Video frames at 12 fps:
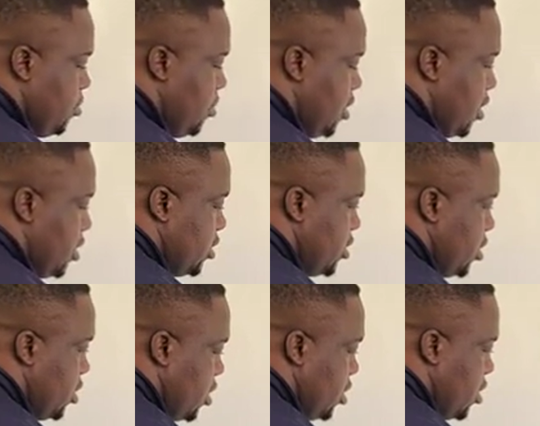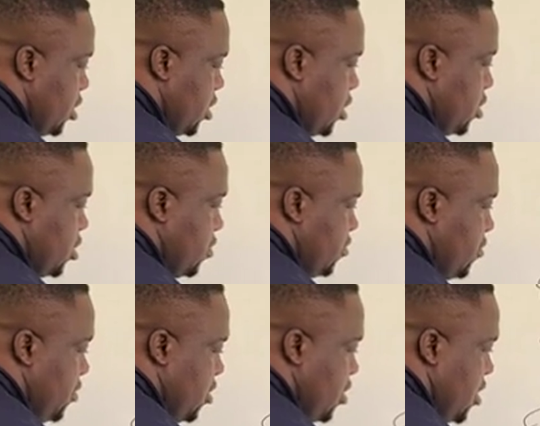plus 800
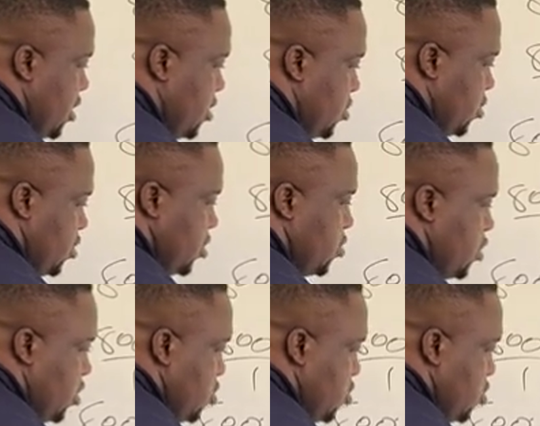Vs, which is equals